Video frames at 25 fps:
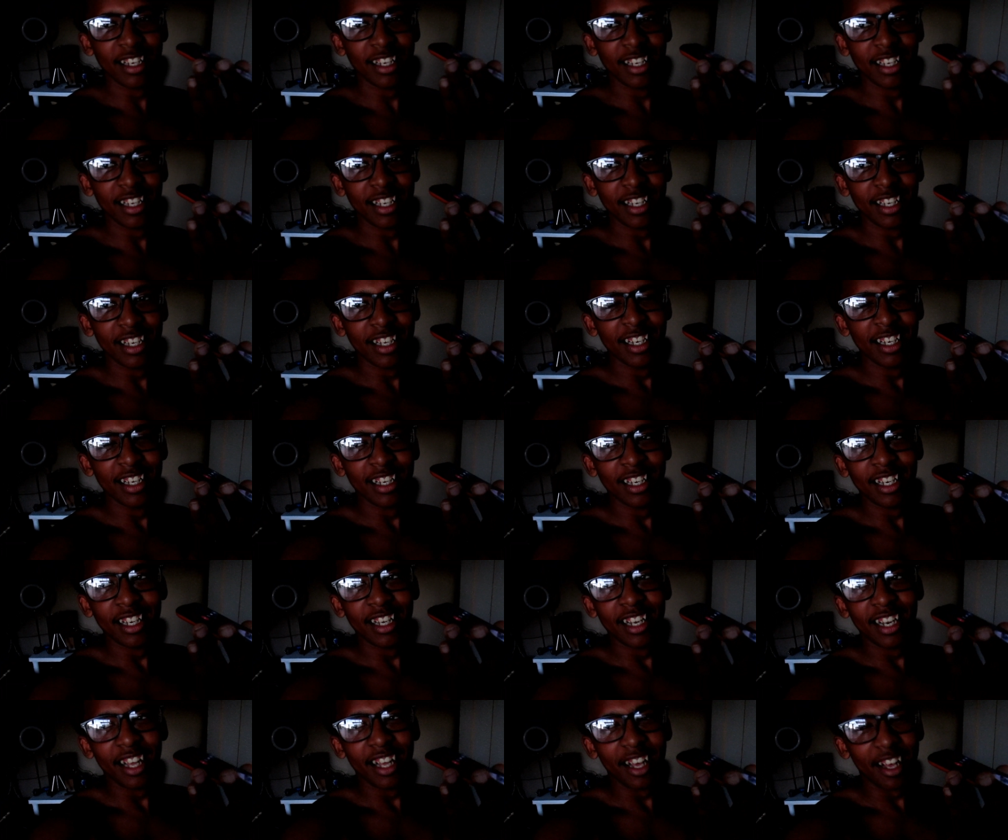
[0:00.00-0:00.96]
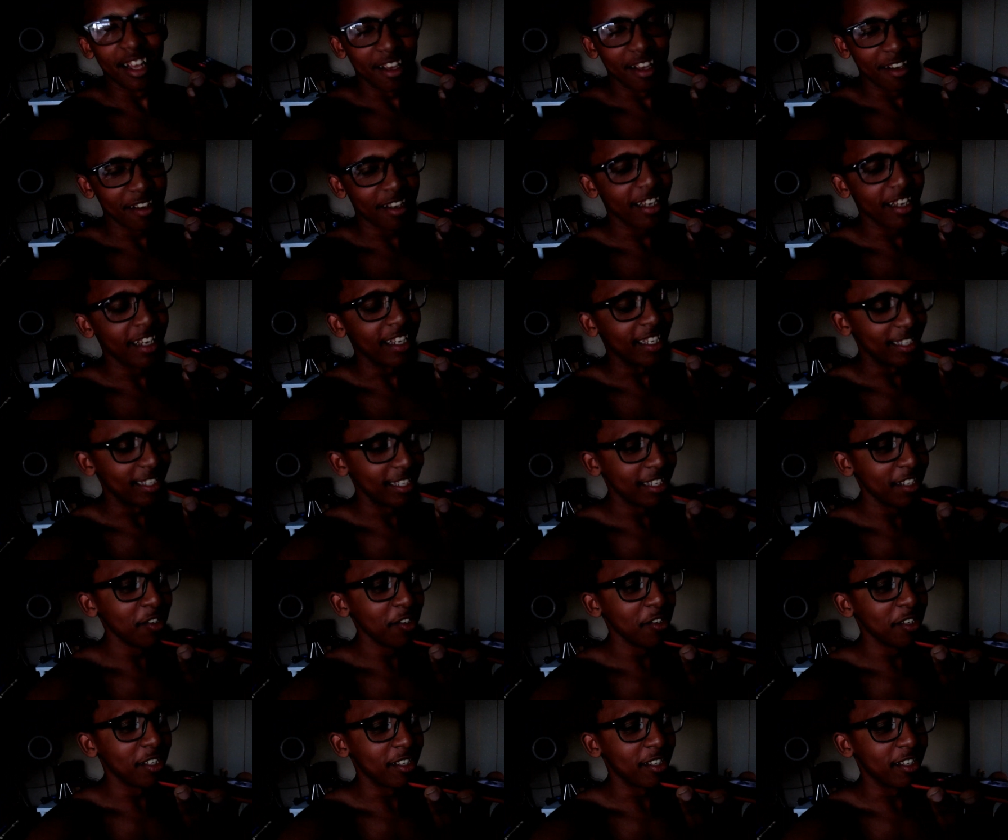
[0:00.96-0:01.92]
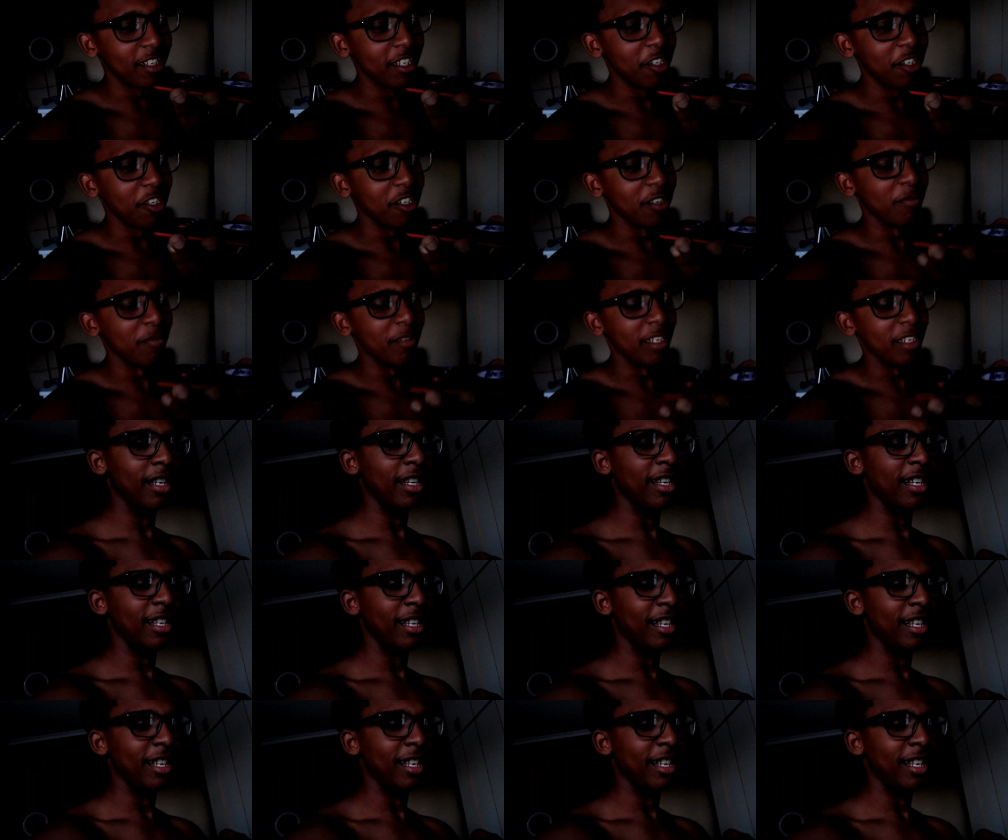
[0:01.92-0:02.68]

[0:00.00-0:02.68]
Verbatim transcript: Let, let me see a screenshot. Okay, I'll send you a screenshot, man.